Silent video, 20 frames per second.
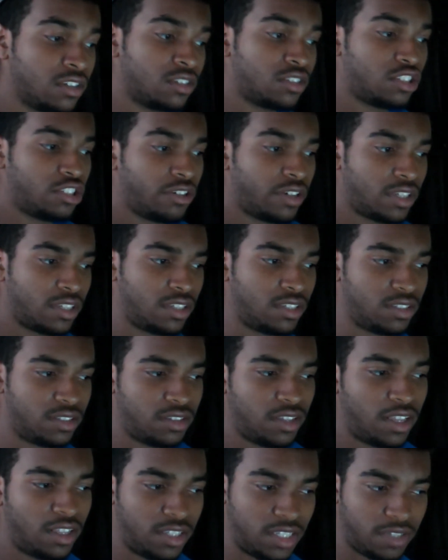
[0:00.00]
So is
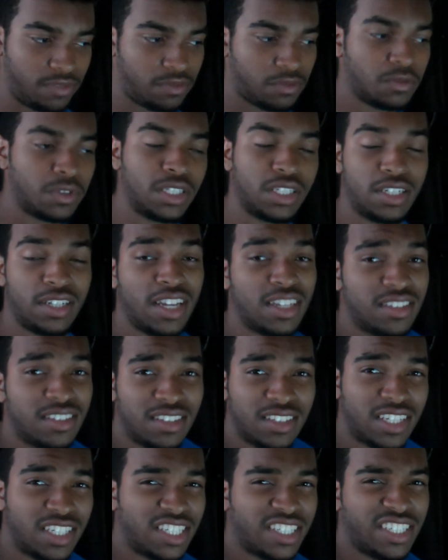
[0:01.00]
Antifa really
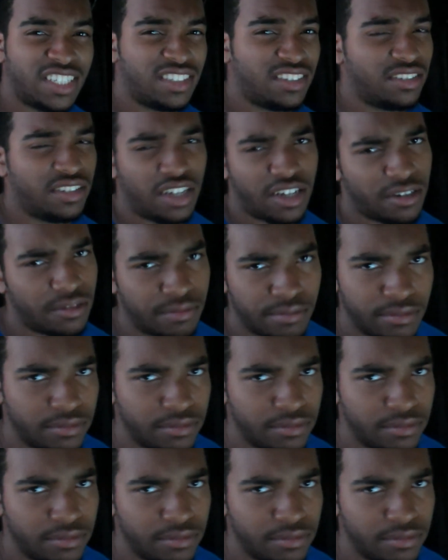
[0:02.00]
necessary? No.